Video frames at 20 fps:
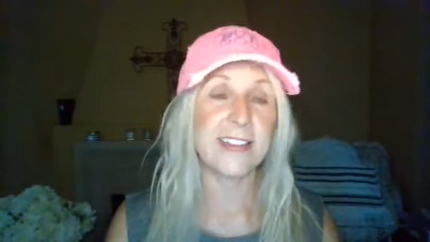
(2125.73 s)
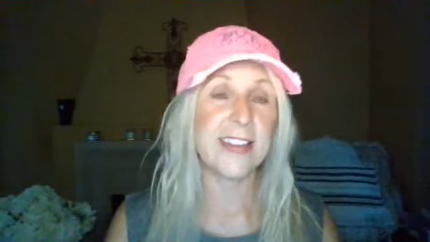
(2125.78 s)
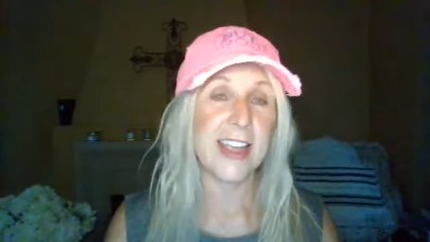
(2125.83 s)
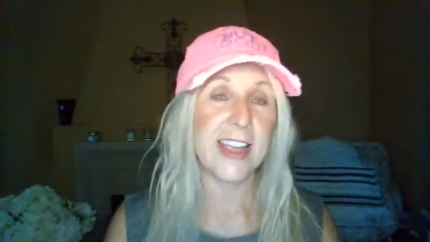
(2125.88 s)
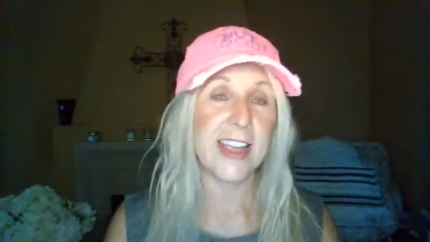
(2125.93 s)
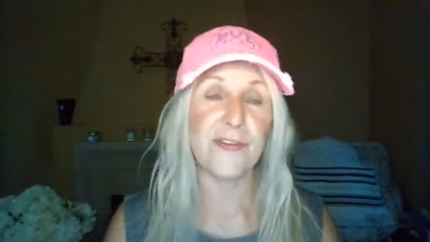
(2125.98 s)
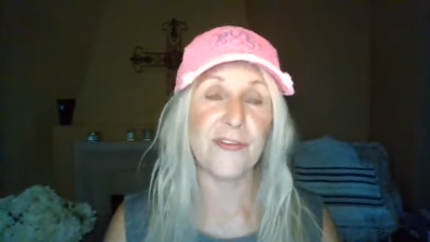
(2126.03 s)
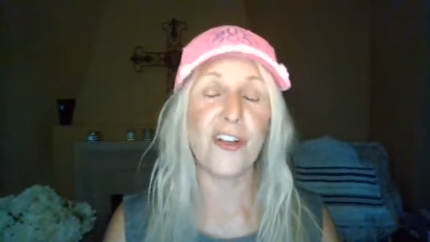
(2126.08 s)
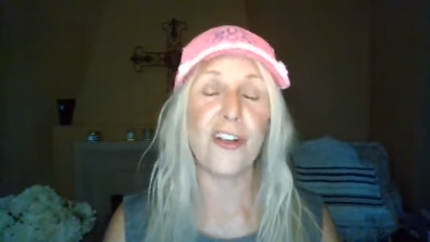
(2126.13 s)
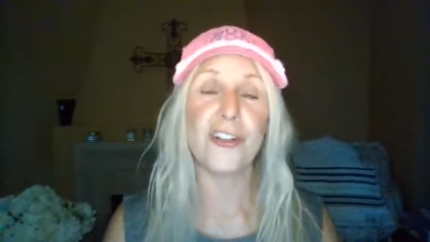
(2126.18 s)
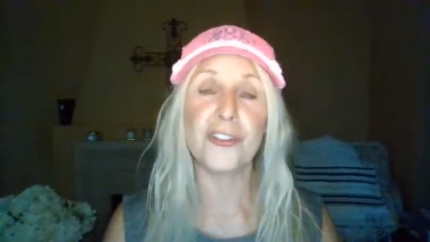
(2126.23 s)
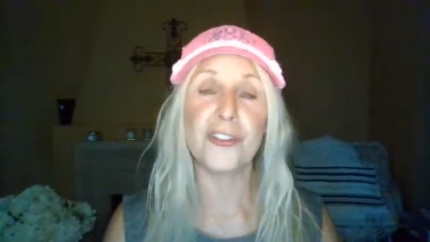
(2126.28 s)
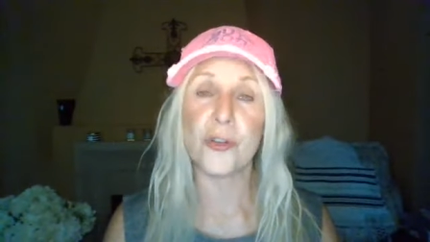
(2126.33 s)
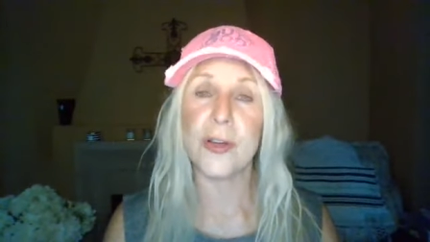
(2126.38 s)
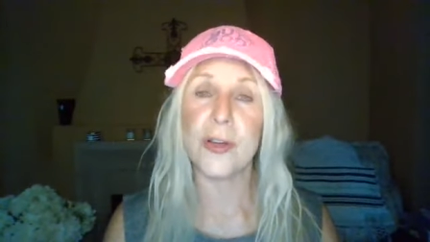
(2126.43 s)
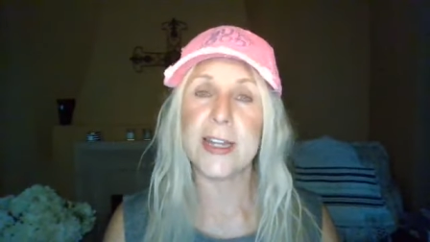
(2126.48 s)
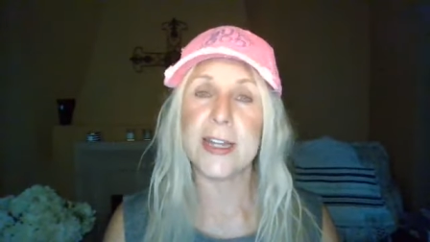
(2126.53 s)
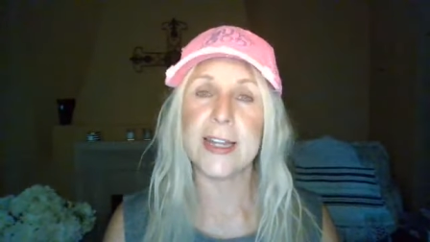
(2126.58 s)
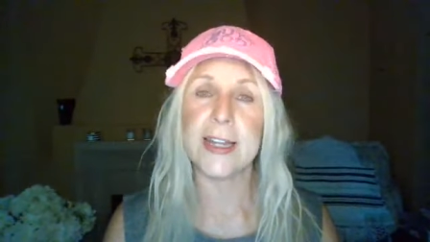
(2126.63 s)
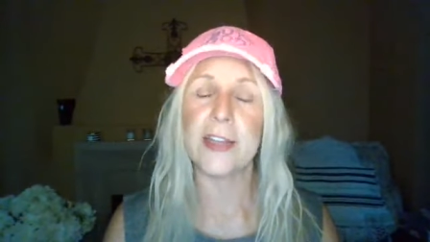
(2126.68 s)
They have all
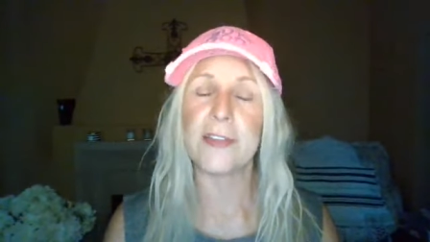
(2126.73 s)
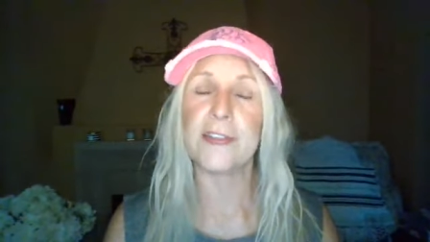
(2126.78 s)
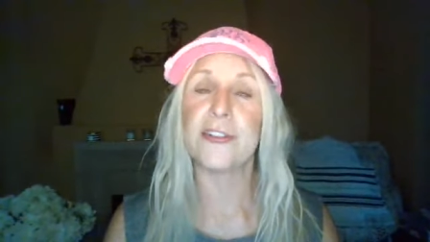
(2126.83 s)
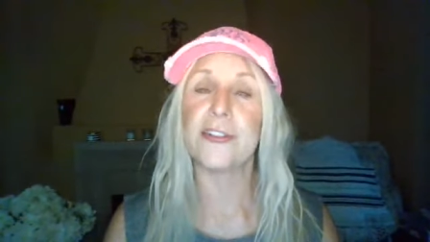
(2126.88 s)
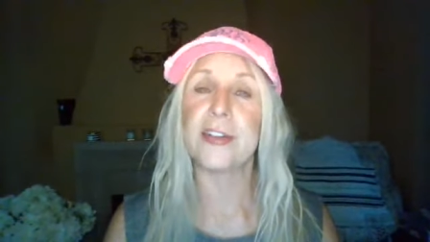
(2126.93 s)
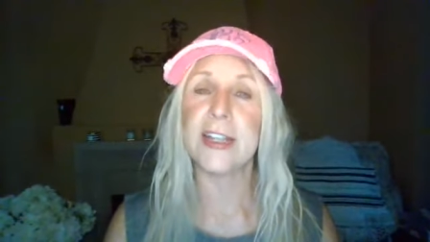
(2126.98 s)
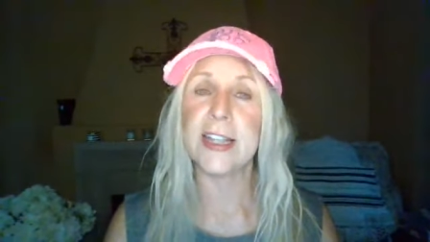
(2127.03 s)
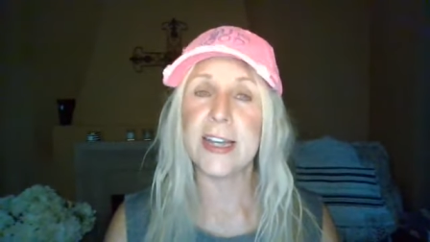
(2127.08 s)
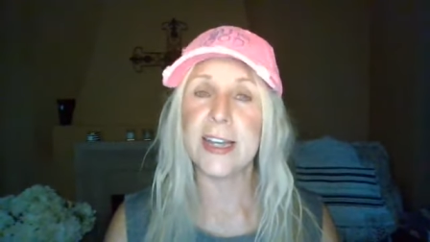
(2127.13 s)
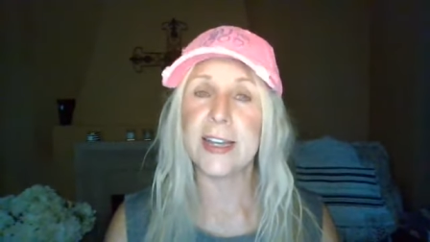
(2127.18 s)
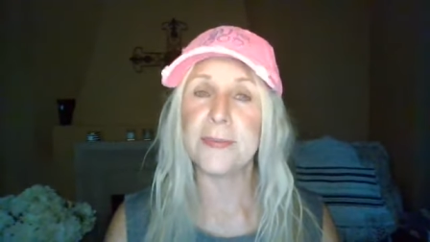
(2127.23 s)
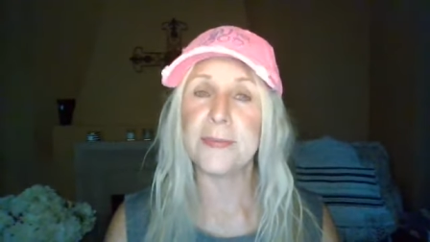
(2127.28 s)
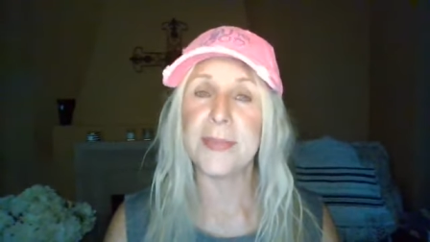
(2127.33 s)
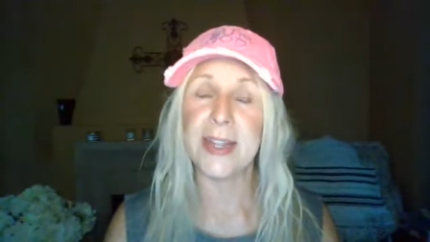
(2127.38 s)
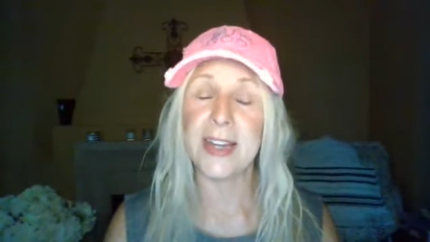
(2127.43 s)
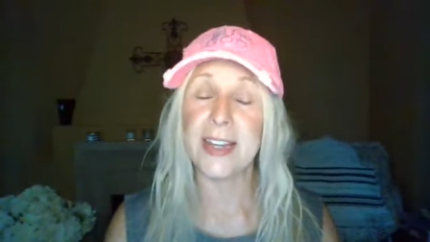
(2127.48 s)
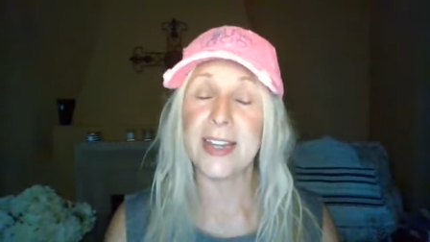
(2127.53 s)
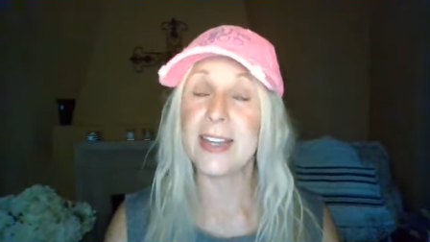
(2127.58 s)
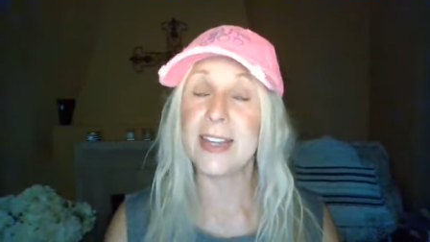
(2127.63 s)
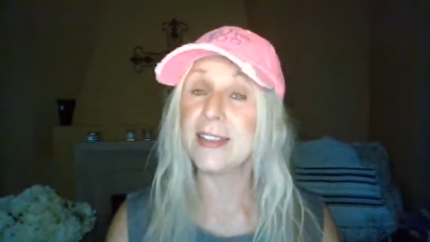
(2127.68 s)
joined together in
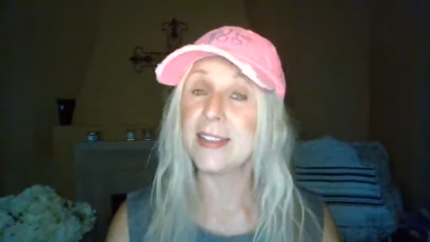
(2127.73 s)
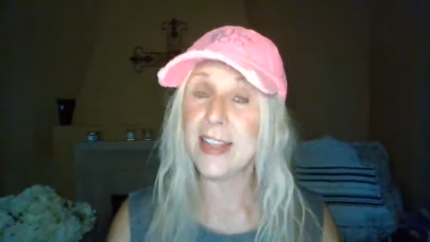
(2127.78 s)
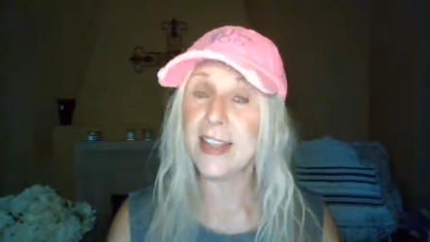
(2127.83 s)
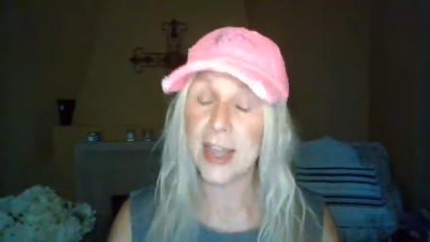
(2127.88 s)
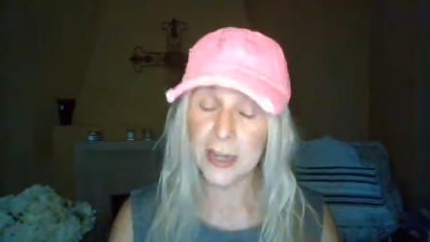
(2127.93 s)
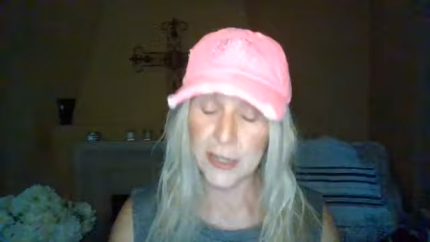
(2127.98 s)
admitting that